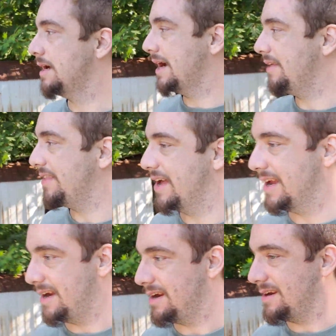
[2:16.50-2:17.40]
and
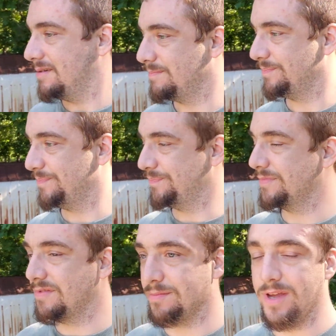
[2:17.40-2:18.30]
then
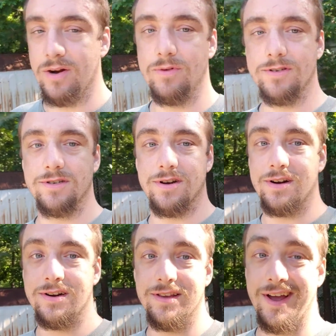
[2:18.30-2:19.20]
from there we'll just start
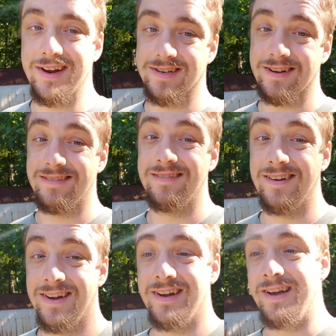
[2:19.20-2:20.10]
into the content.
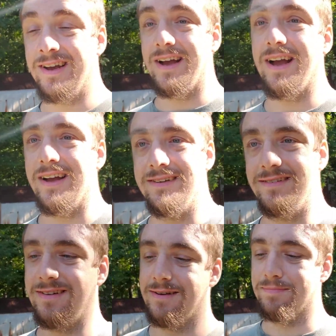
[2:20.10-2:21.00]

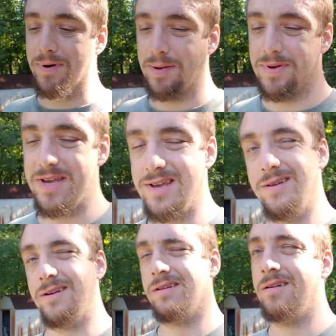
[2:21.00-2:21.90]
Probably be
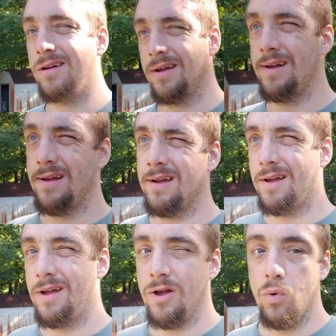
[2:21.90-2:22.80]

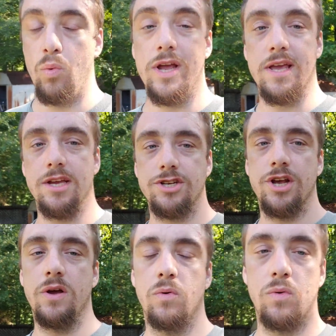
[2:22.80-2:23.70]
weekish.
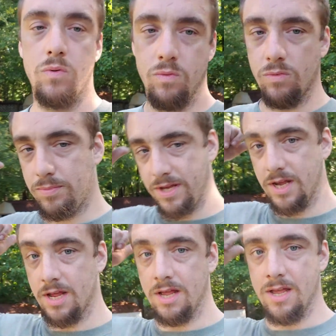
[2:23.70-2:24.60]
We'll be
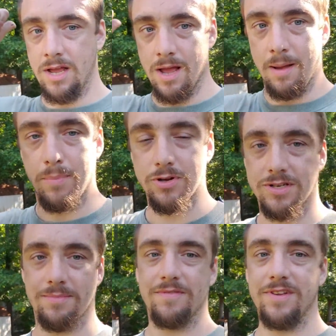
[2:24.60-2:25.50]

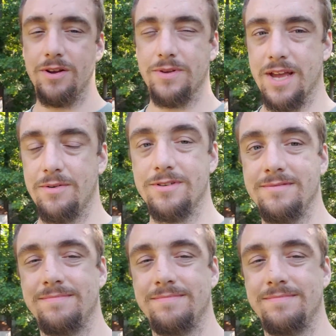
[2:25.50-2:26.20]
posting up the video with that one.